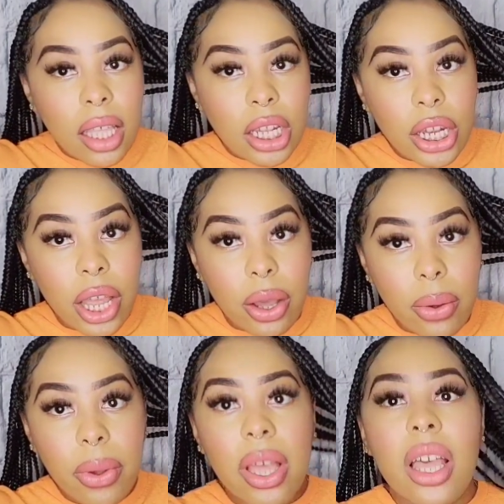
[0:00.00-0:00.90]

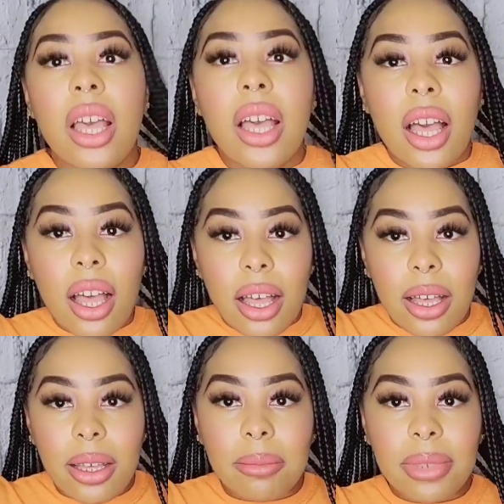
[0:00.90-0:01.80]
No.
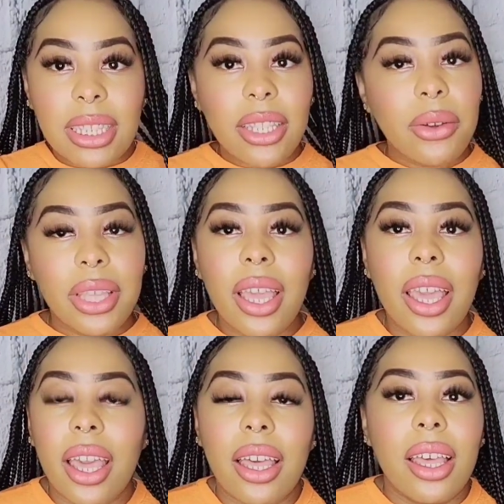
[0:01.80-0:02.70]
So
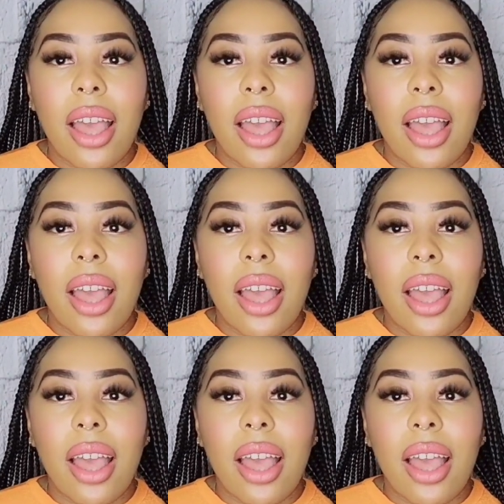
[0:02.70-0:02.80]
yeah,